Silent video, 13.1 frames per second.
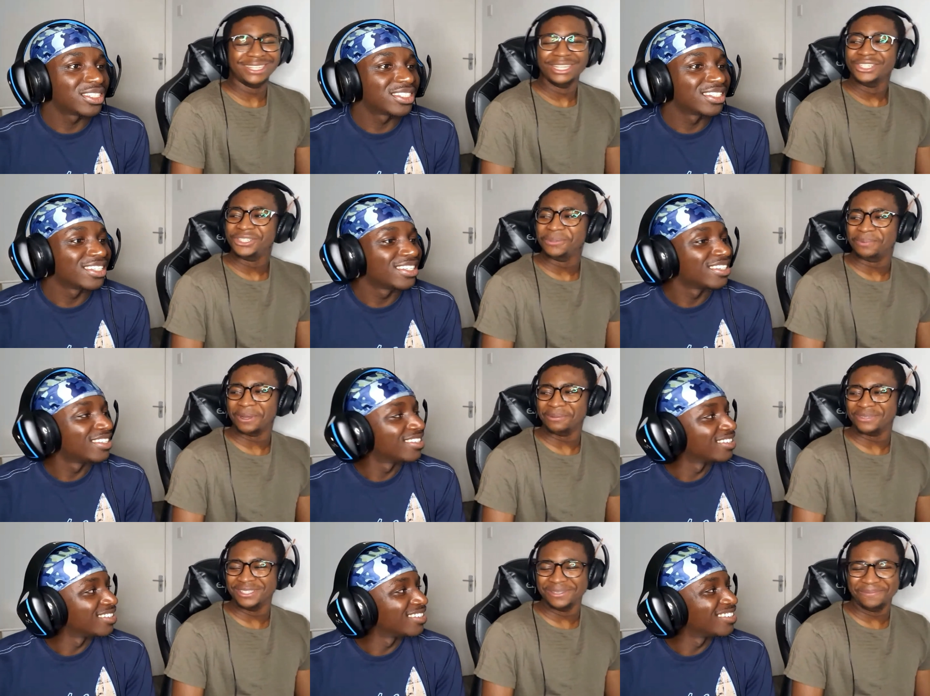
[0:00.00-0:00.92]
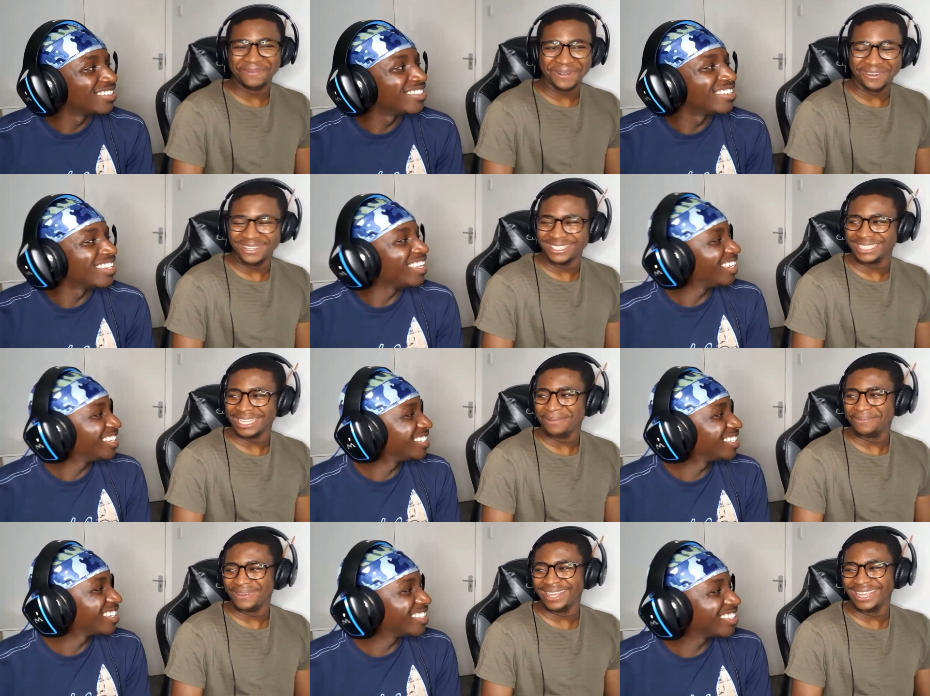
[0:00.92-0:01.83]
Speaker 1: popped in to borrow state
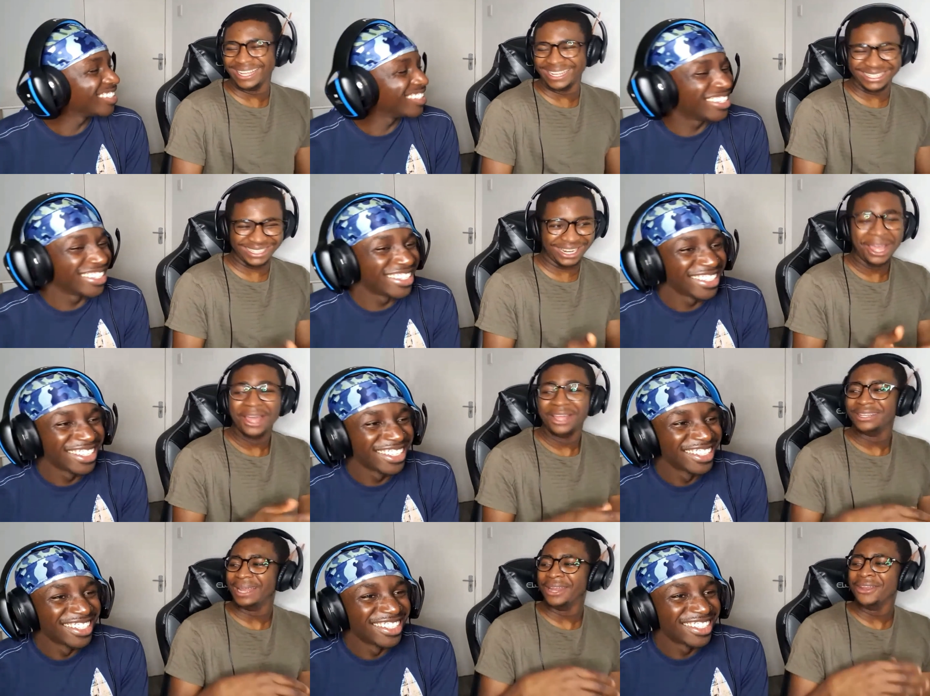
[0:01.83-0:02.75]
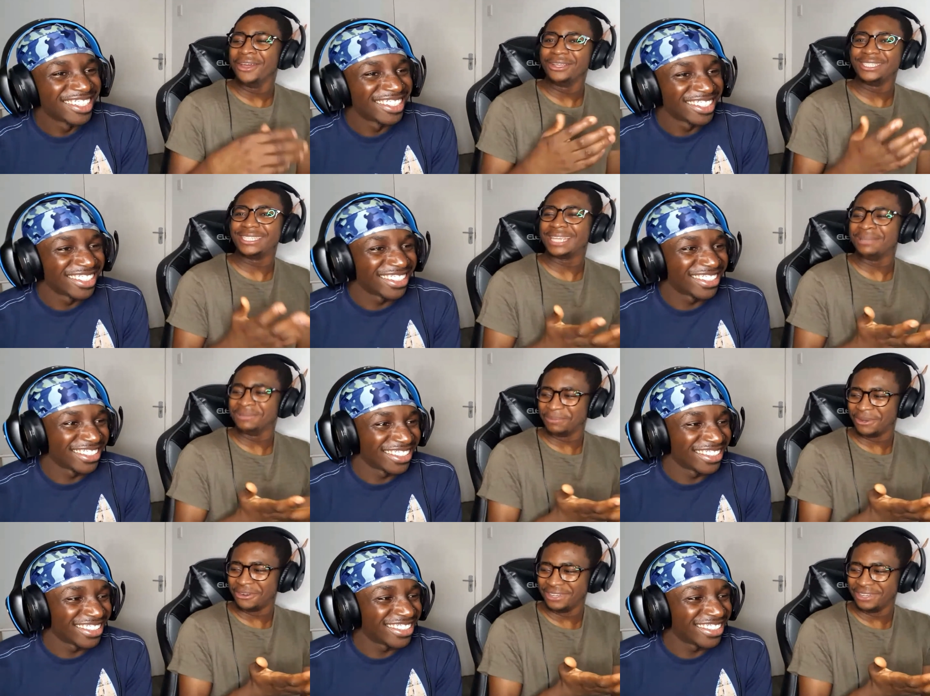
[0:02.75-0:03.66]
plates. You're like, no, she came to borrow
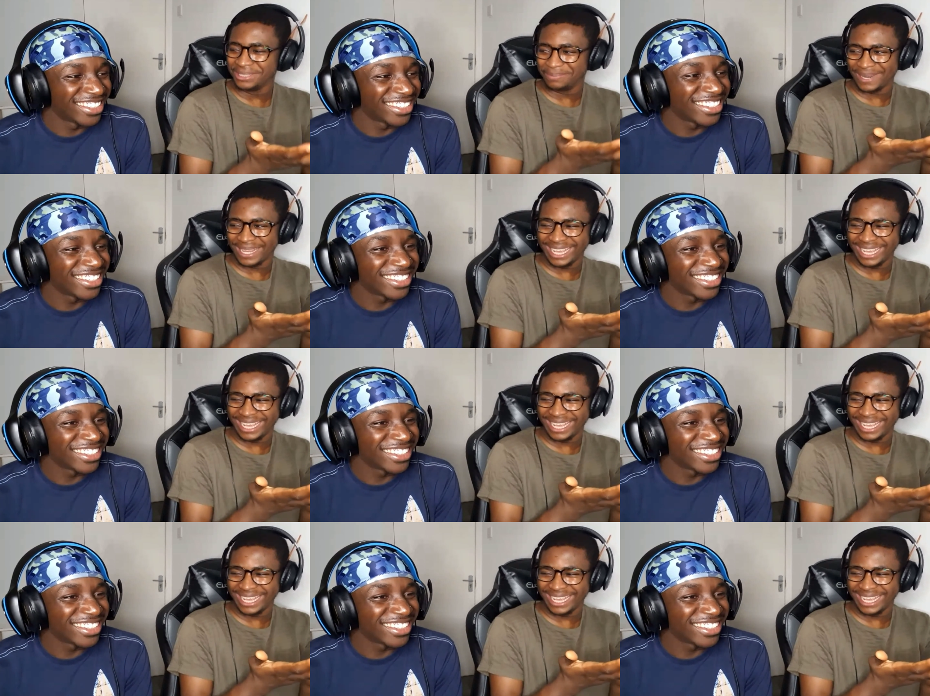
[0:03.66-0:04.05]
these plates.